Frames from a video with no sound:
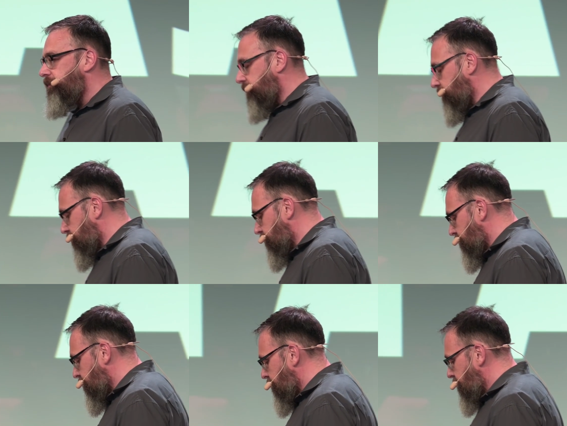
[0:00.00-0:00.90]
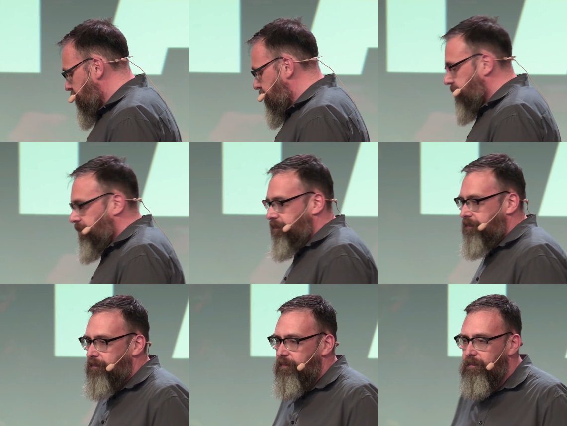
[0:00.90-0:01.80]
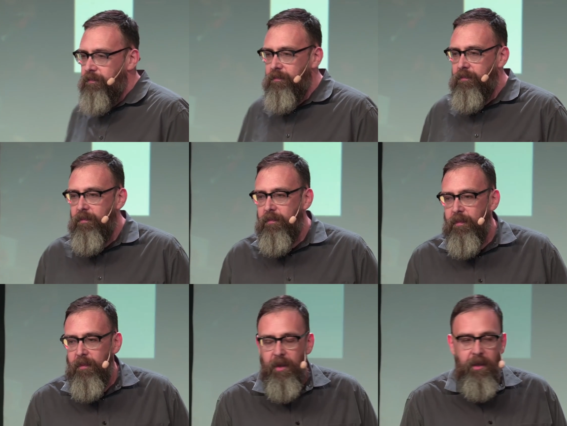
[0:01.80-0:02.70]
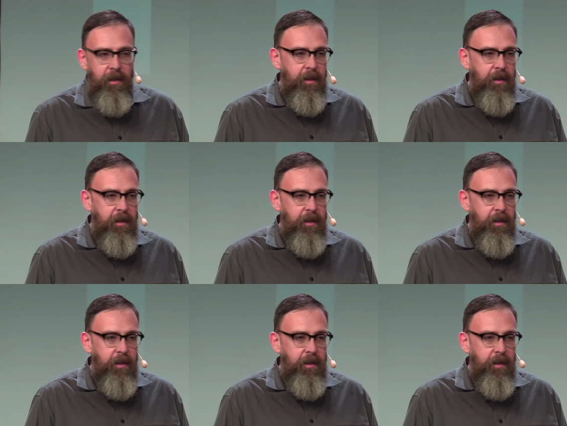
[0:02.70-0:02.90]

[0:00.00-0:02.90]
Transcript: Nobody speaks.